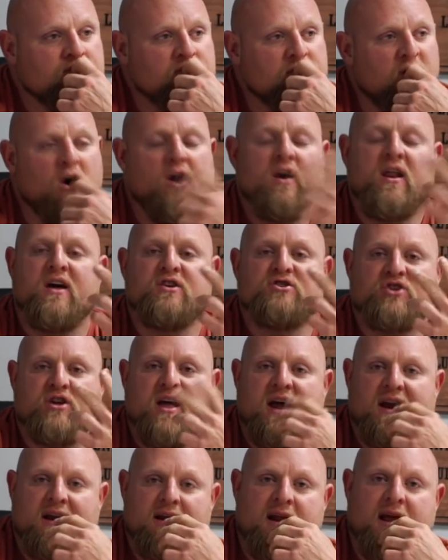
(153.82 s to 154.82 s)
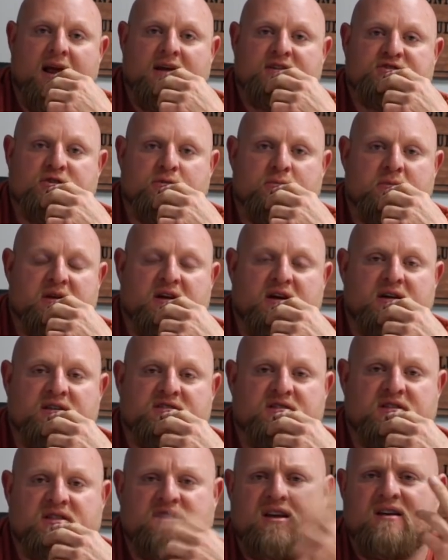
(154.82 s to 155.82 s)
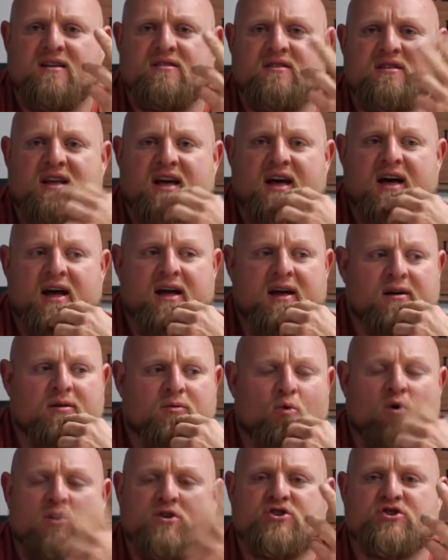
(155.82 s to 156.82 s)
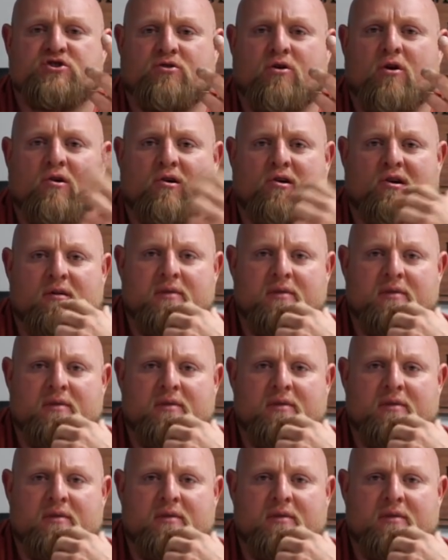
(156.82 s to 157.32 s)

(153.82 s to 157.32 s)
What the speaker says: uneducated answer, because at the end of the day, what's stronger?